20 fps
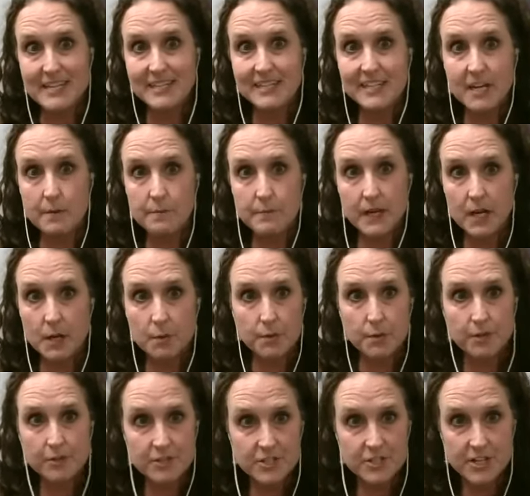income that our
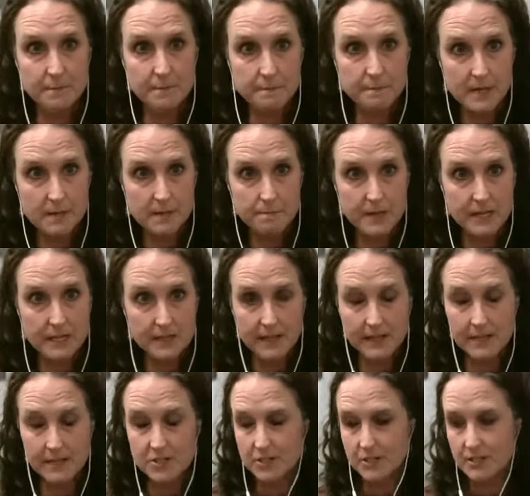brokerage company made
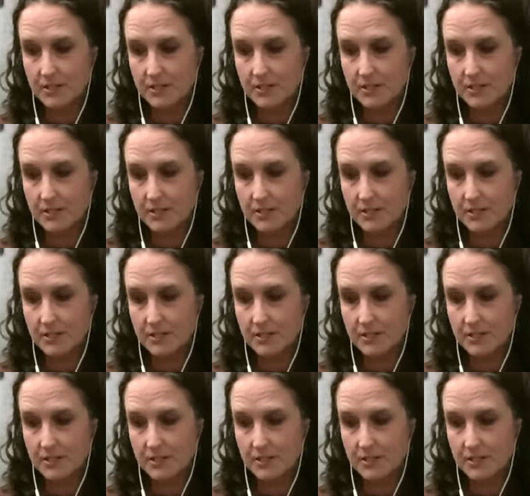last